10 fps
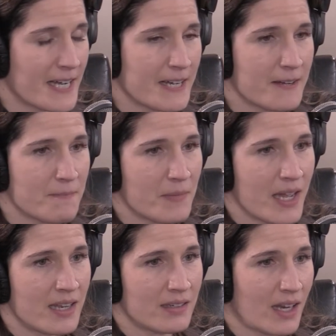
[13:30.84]

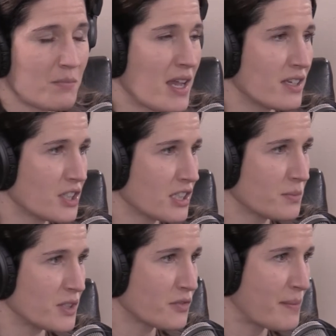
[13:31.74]
And make
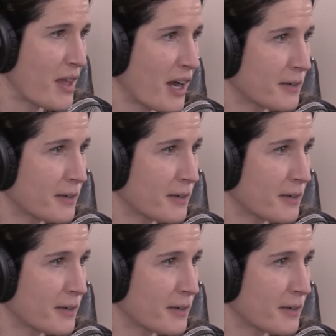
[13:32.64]
adjustments from